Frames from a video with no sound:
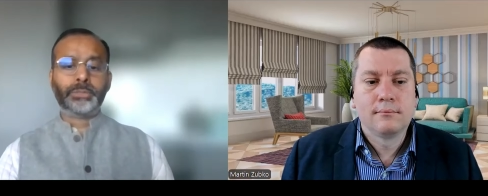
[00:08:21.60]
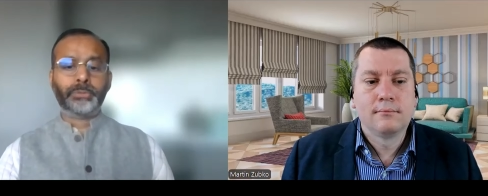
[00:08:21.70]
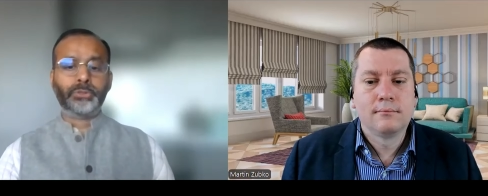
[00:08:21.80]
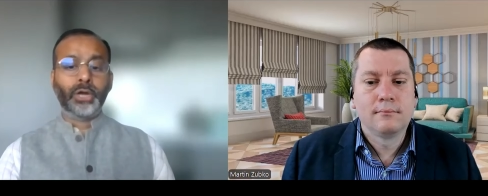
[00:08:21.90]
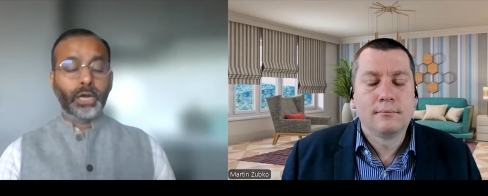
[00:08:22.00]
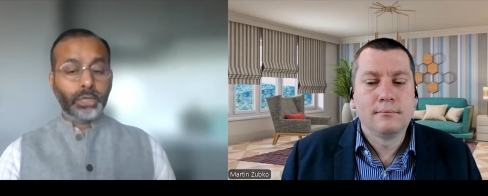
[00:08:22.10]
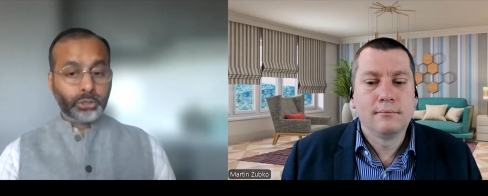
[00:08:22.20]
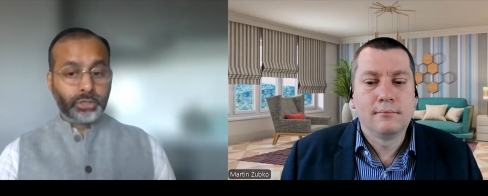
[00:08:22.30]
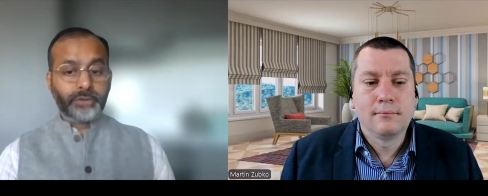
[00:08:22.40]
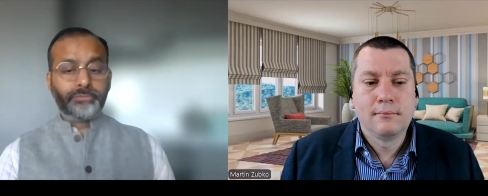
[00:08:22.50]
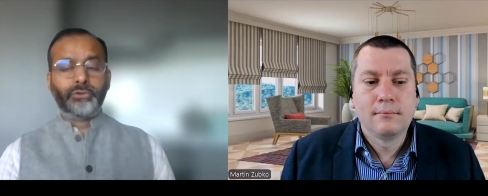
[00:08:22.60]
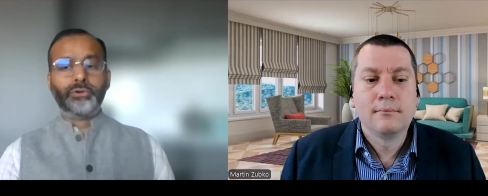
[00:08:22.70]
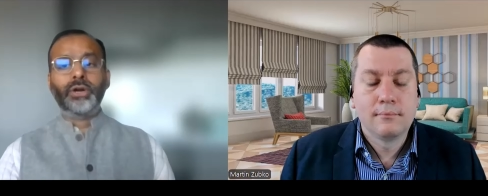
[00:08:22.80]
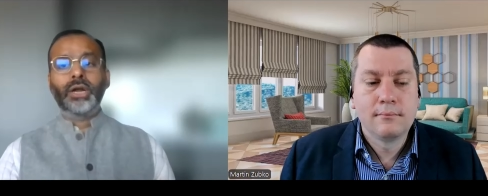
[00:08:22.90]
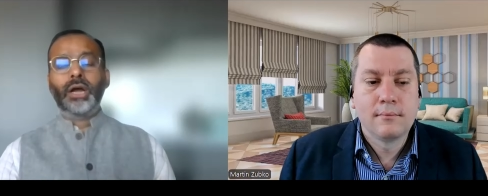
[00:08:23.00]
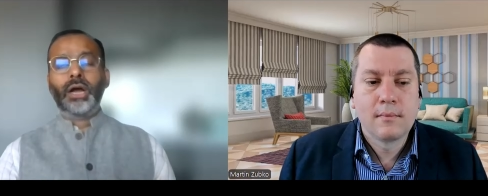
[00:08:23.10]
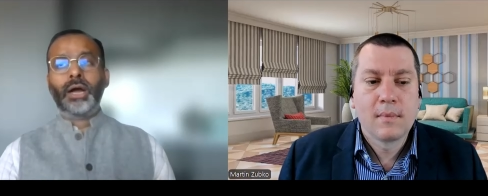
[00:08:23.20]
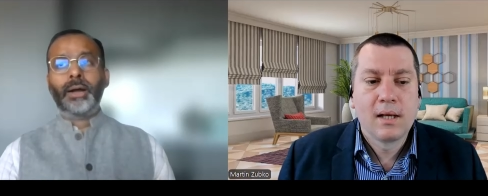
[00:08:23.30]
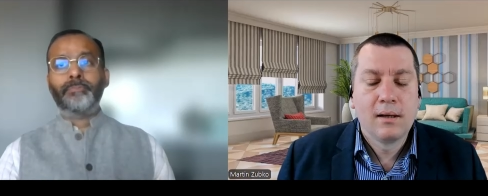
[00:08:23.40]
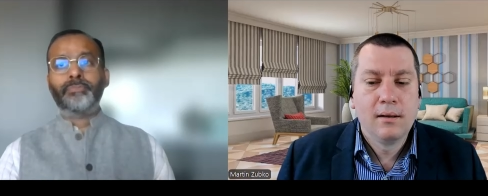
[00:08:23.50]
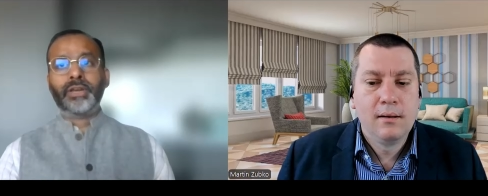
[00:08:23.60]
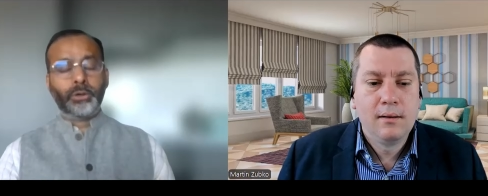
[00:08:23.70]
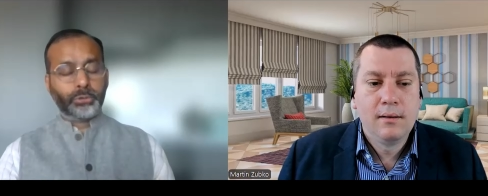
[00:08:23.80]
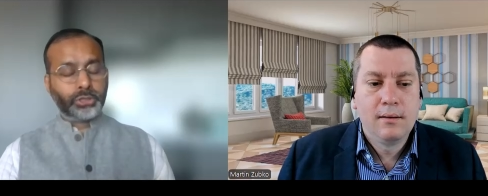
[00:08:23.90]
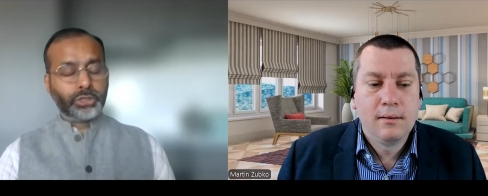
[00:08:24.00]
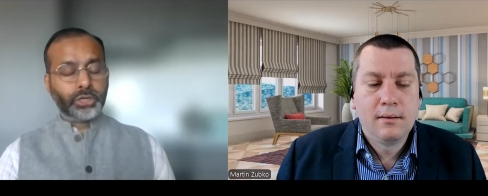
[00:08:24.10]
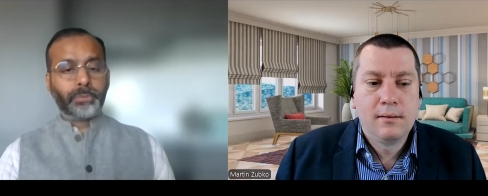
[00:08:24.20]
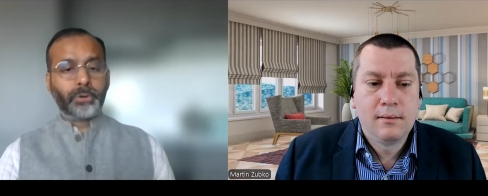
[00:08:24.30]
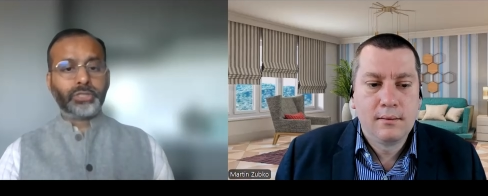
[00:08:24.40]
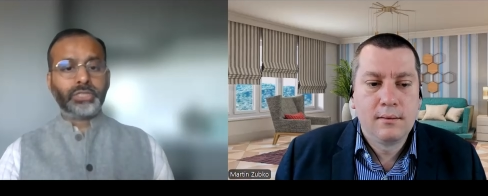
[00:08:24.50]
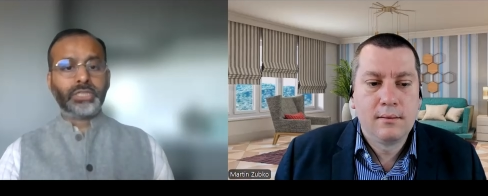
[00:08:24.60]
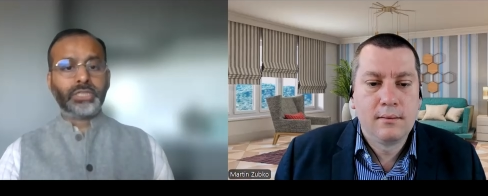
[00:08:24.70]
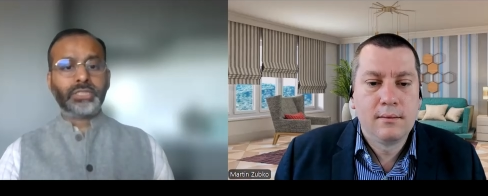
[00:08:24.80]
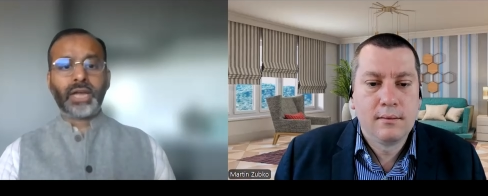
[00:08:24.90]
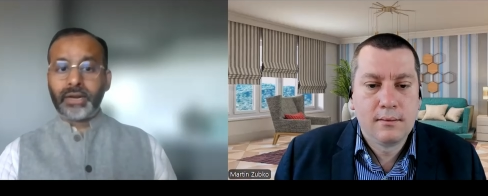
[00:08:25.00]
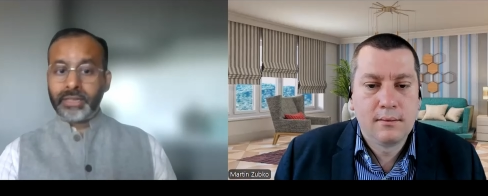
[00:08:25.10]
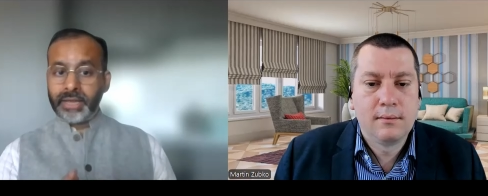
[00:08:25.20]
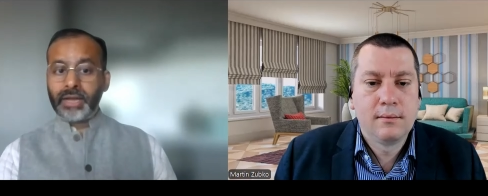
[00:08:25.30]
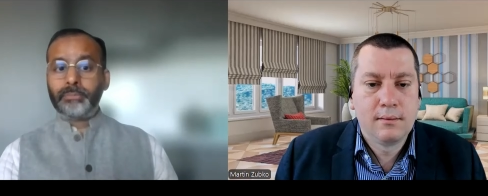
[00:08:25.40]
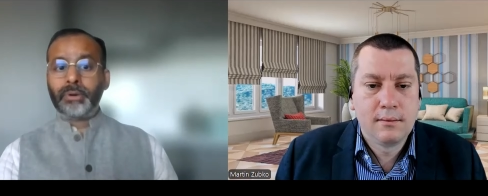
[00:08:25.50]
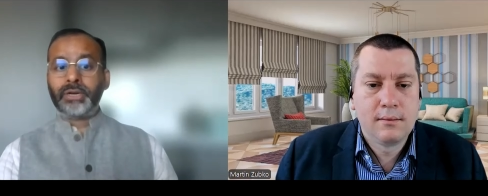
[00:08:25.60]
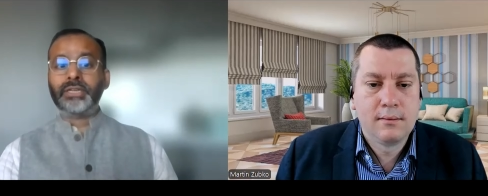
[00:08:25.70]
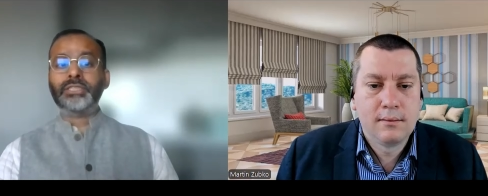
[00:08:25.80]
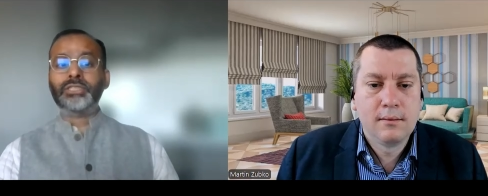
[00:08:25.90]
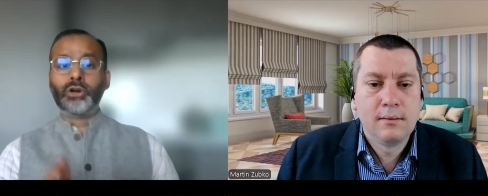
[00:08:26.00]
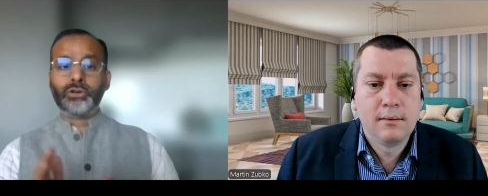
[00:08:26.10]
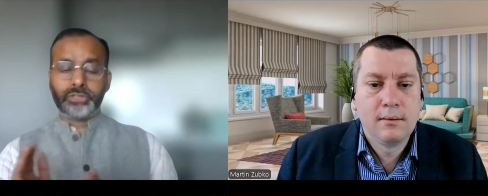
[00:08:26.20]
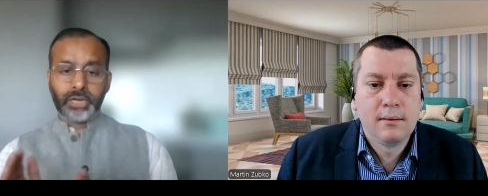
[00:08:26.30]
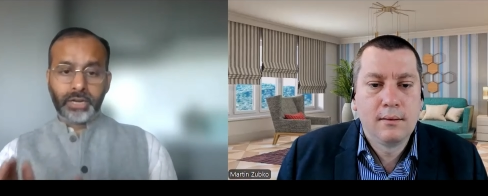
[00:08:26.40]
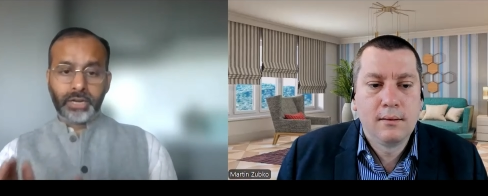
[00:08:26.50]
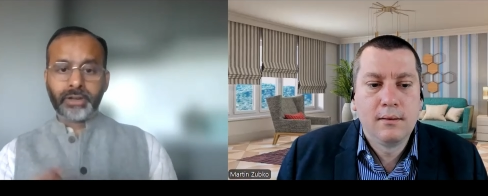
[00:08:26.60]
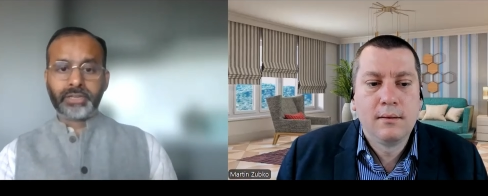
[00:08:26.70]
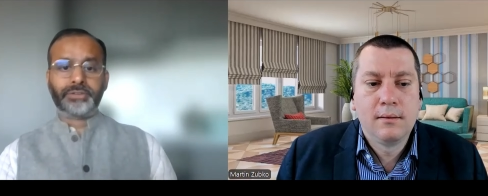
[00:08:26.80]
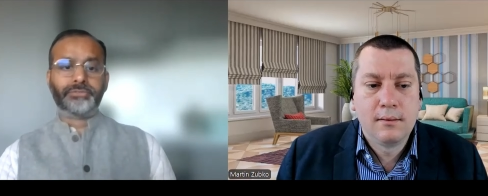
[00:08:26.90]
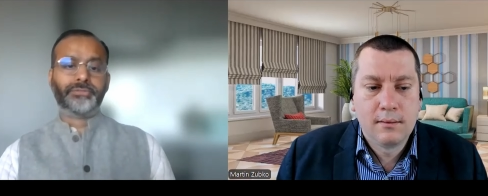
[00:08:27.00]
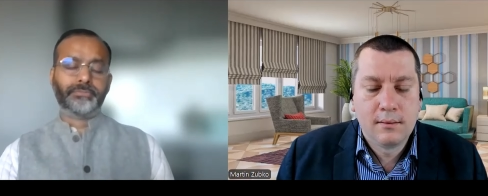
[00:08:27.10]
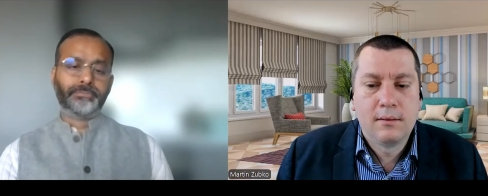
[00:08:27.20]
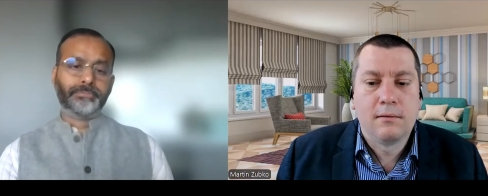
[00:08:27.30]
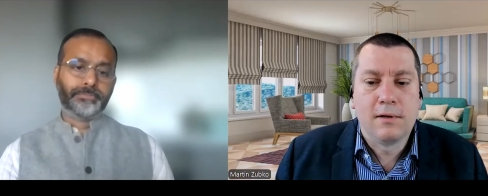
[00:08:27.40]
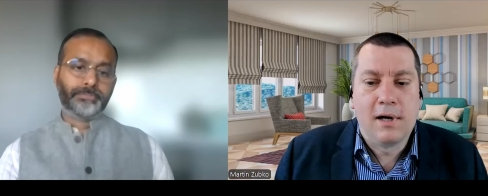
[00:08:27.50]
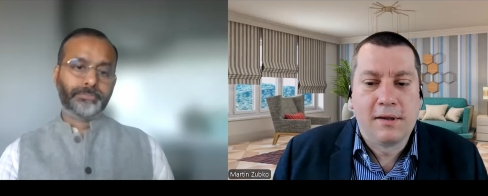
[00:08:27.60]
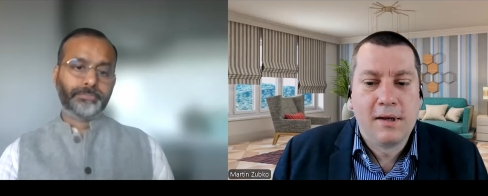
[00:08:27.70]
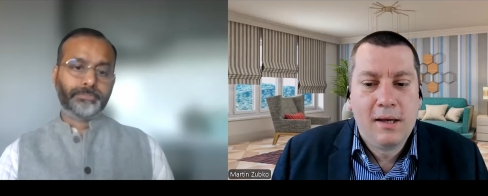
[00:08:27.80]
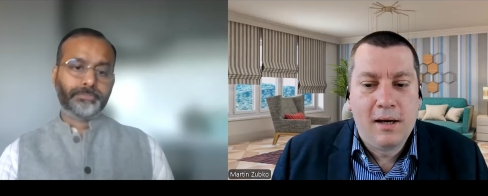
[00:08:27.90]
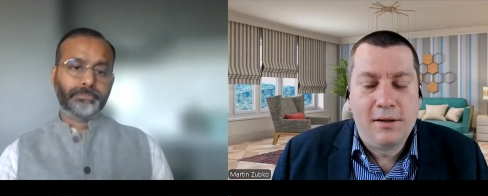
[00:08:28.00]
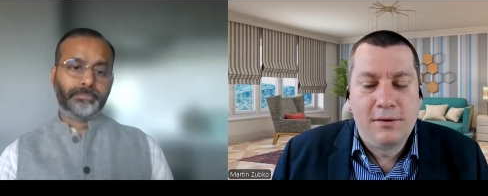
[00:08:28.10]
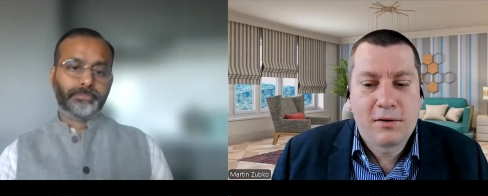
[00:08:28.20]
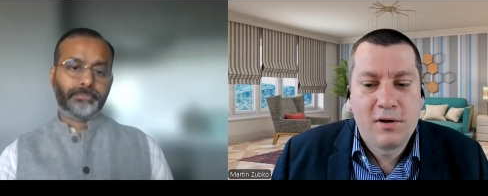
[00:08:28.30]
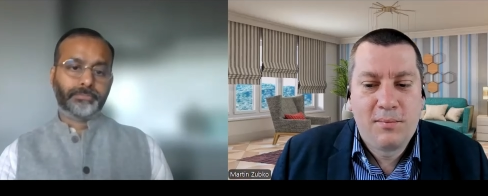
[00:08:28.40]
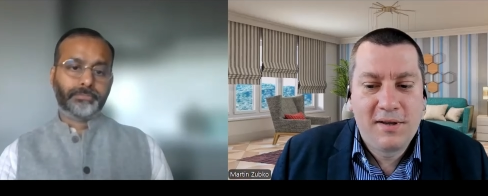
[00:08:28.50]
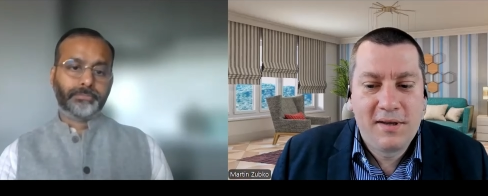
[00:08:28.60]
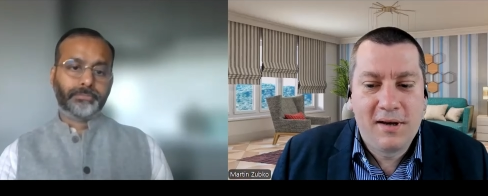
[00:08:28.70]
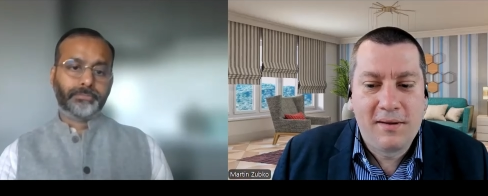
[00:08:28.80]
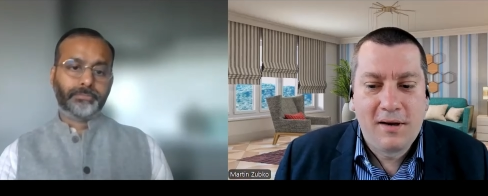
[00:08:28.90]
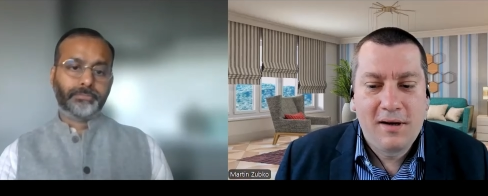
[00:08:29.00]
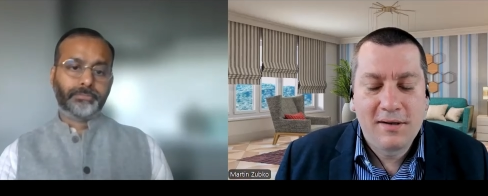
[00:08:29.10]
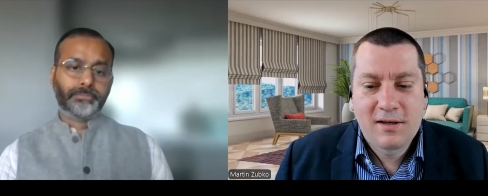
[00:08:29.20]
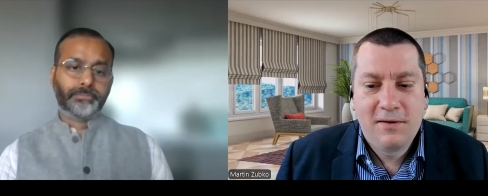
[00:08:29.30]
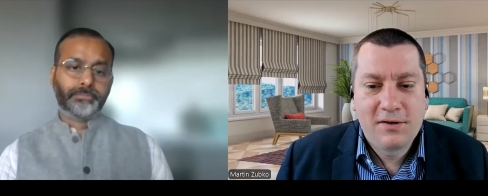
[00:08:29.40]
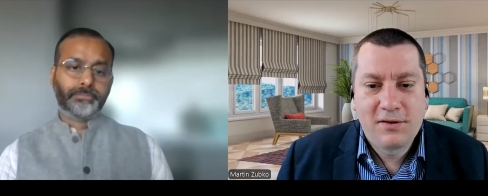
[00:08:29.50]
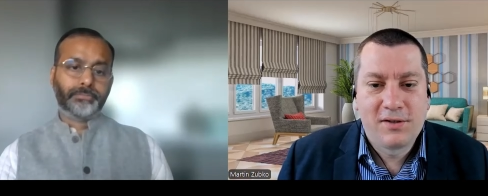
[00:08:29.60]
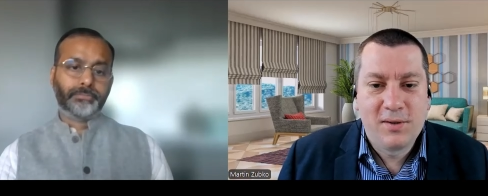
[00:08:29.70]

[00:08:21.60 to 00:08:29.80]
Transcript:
Speaker 1: dispute. So therefore, negotiation processes are there, but it is not really effective.
Speaker 2: Right. And Dr. Panda, the last questions